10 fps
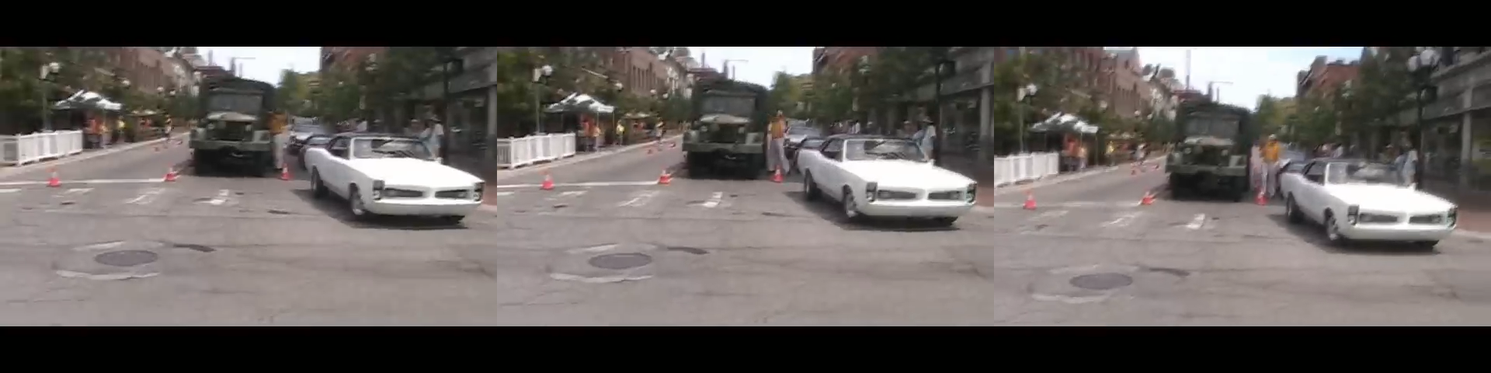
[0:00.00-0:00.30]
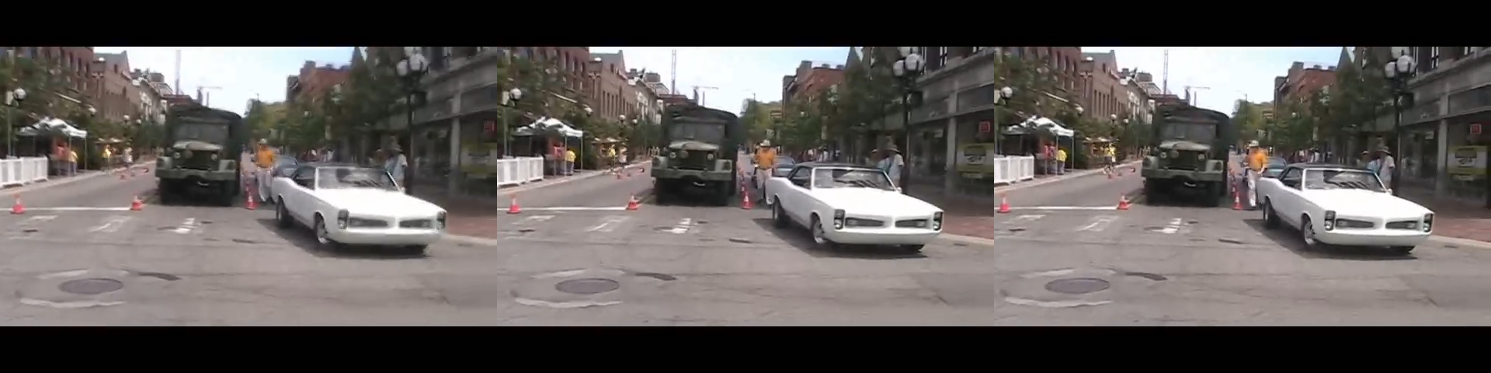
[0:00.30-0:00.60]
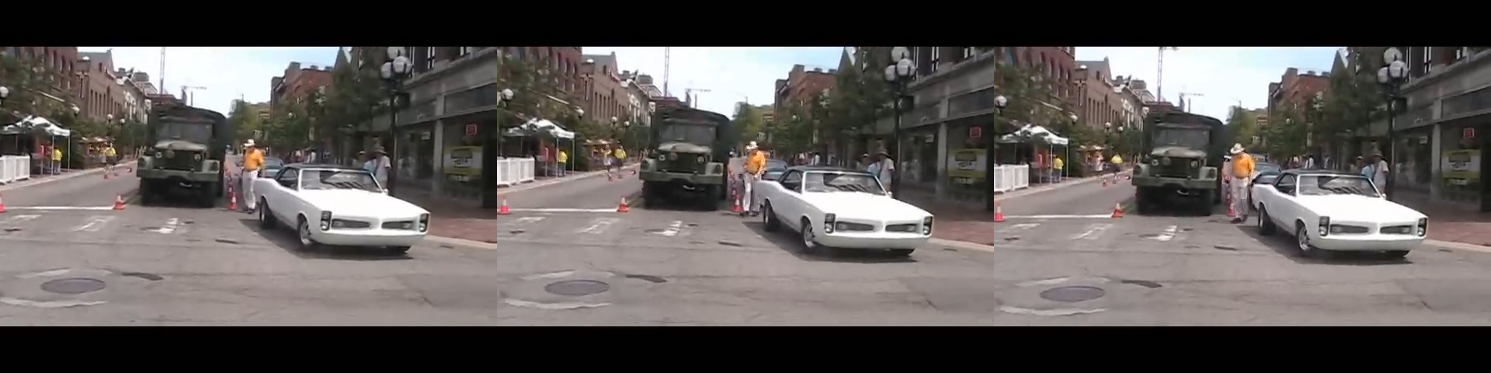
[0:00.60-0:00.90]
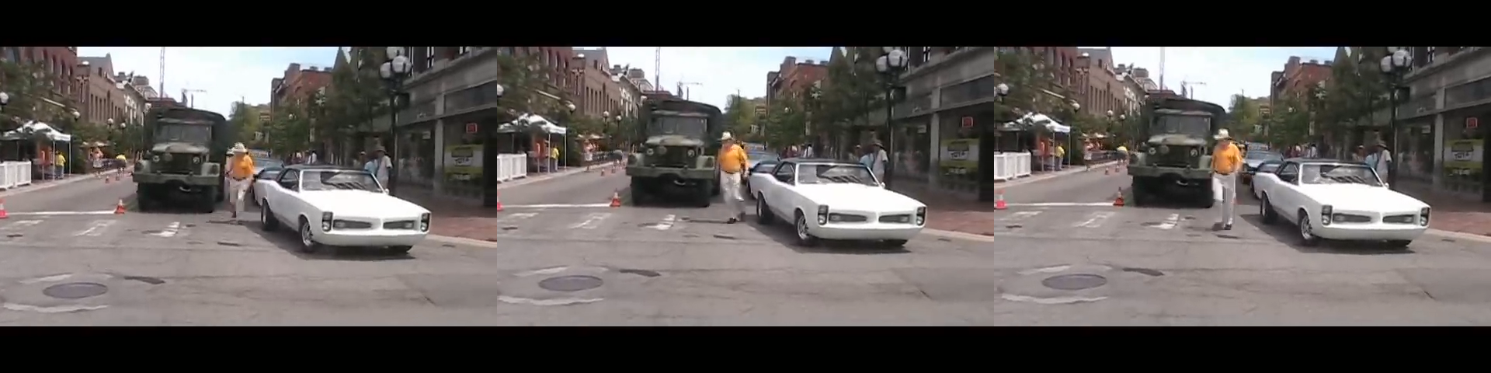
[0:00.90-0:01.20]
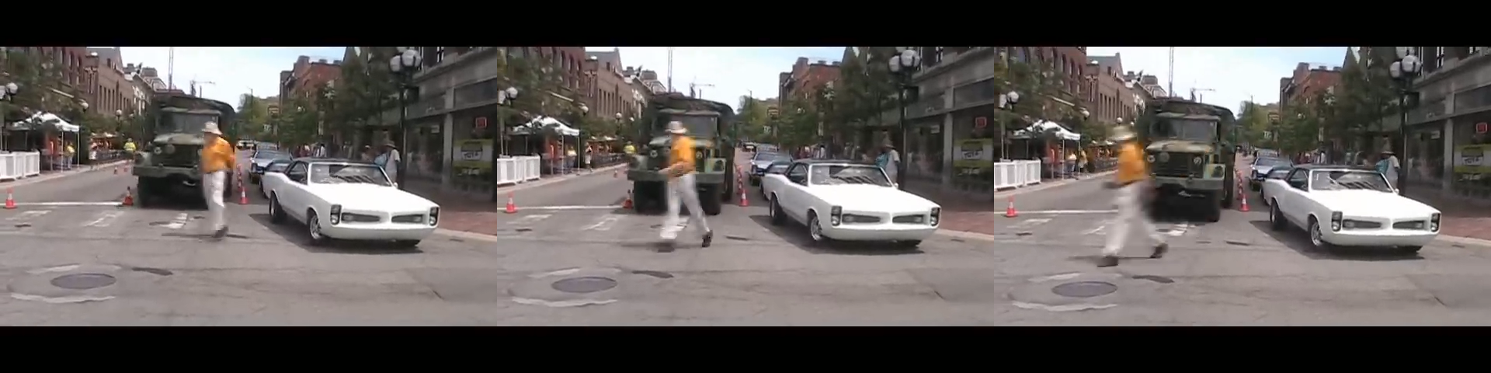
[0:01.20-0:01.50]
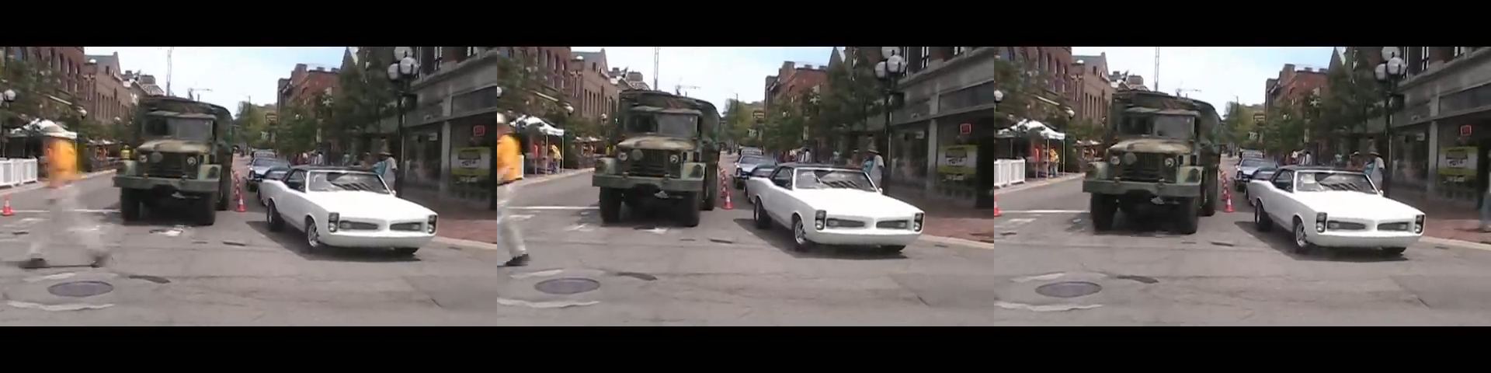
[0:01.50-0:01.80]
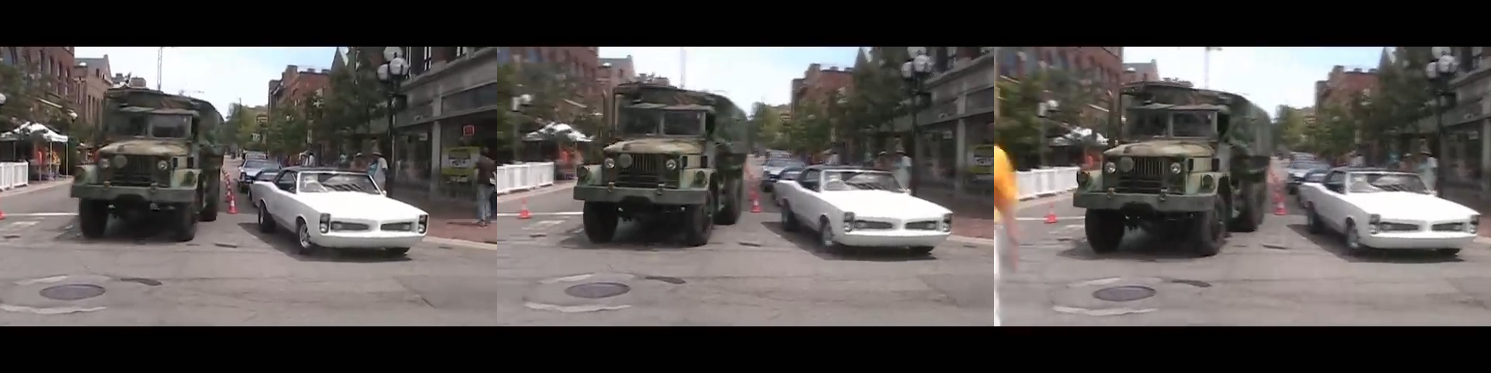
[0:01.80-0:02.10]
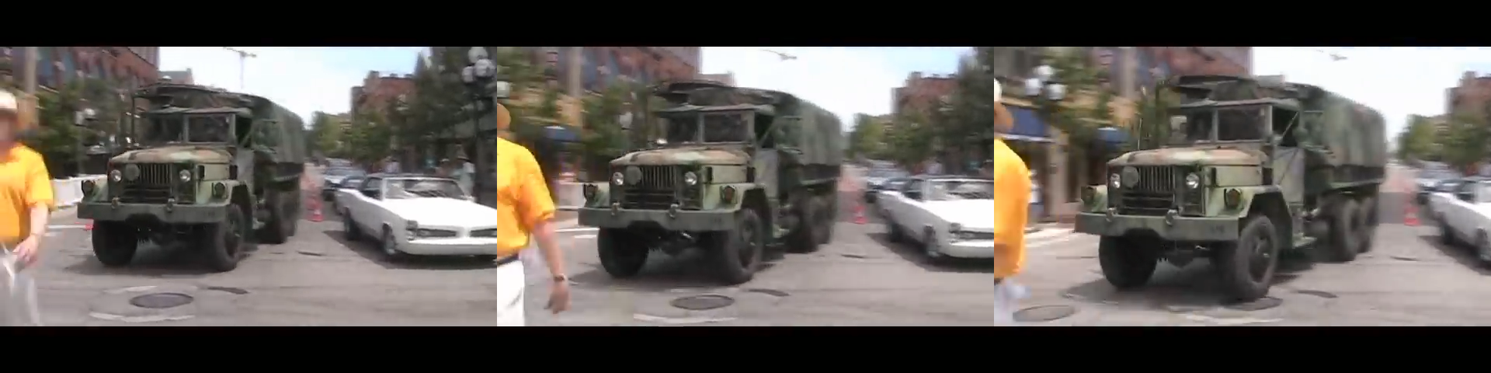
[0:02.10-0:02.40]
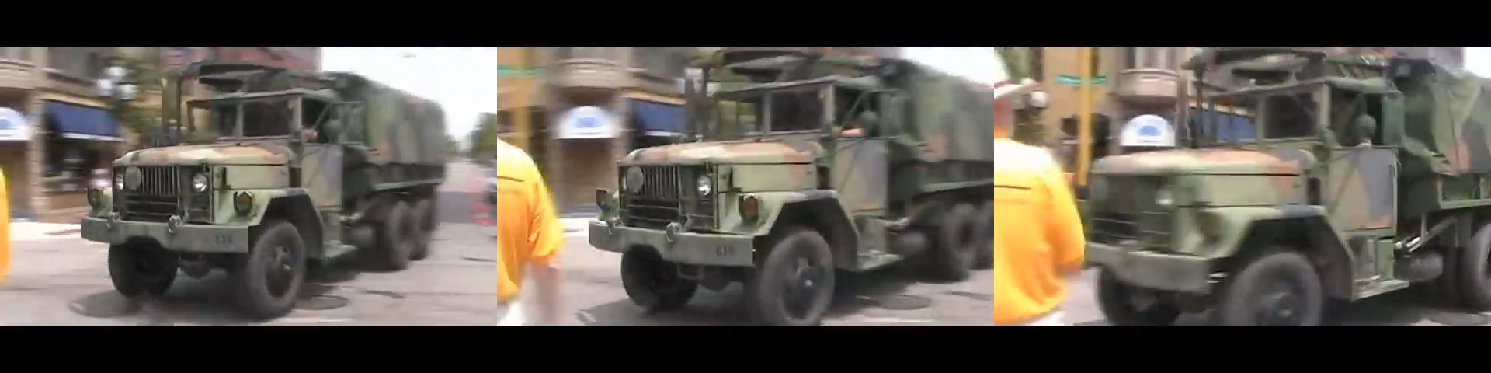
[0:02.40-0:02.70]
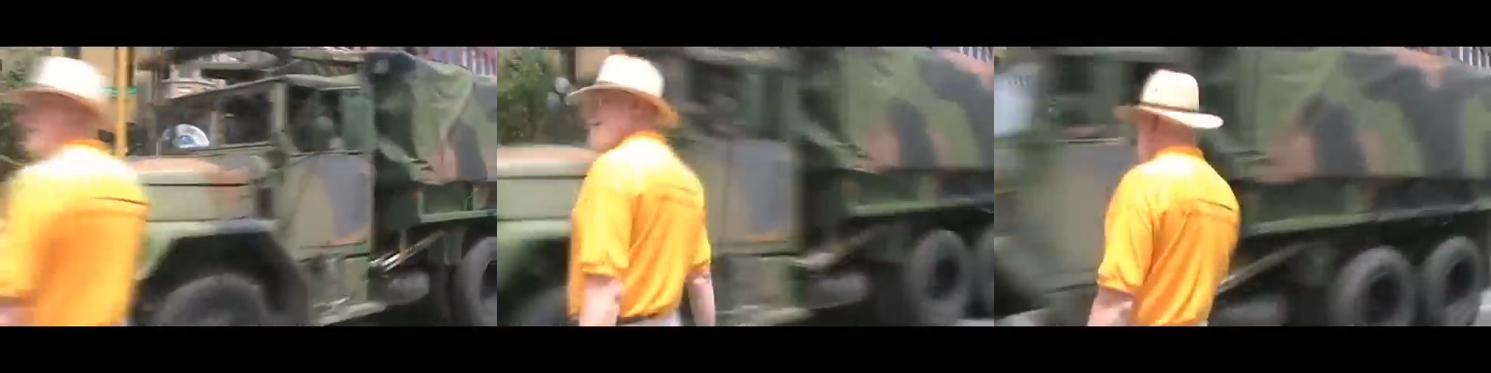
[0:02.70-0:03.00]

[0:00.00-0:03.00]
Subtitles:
[unreadable: no face in view]